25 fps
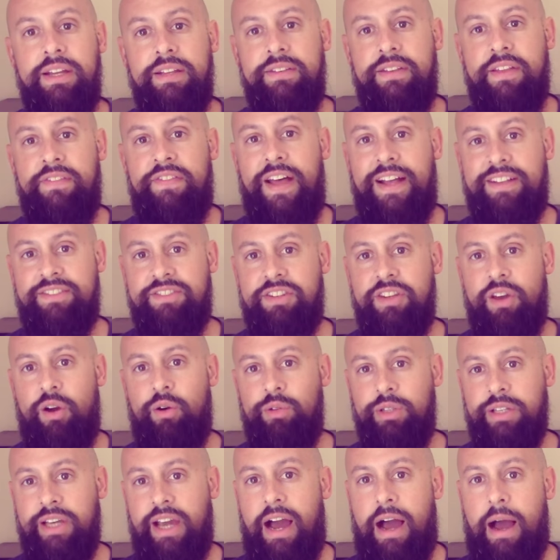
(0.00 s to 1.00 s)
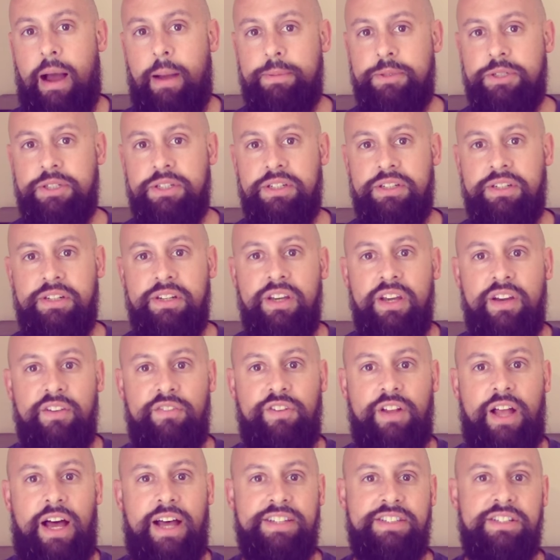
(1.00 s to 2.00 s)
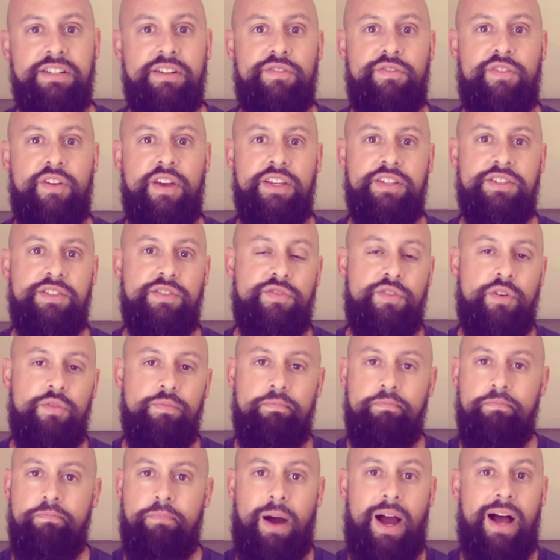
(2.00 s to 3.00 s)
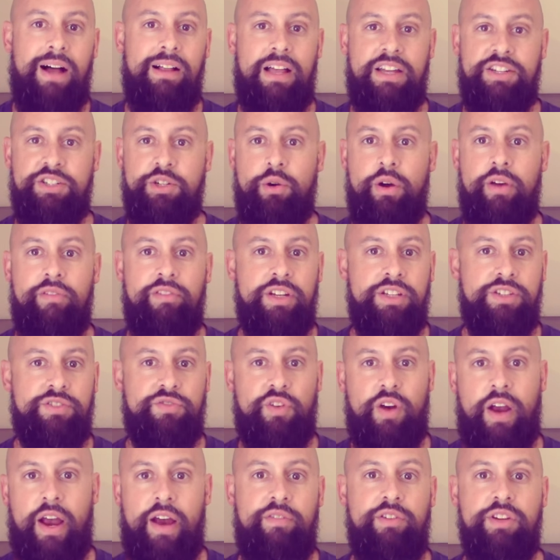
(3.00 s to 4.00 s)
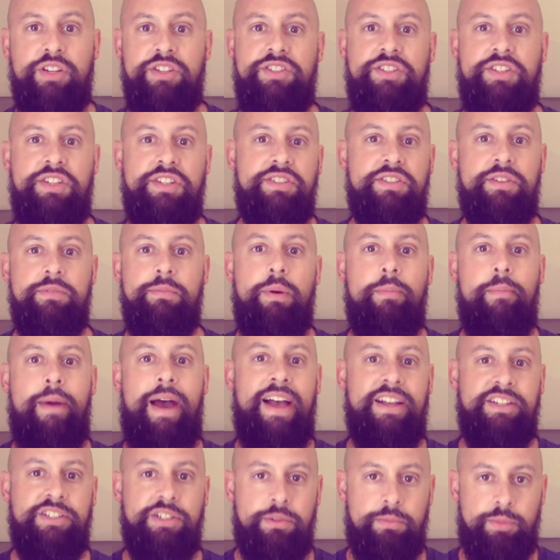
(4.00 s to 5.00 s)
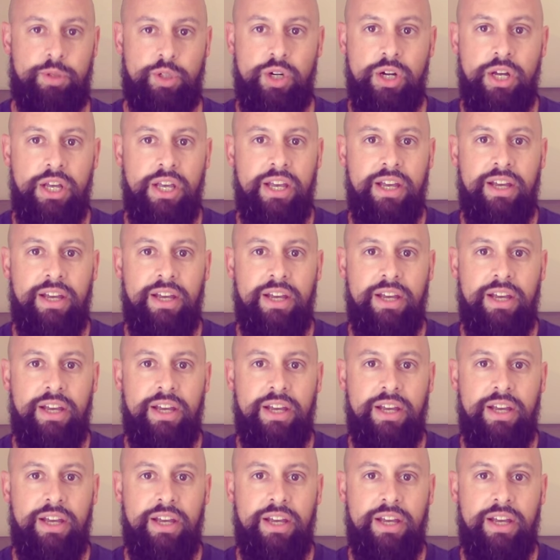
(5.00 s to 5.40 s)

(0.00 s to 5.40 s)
that's the only option, flies in the face of biological evidence for every system imaginable.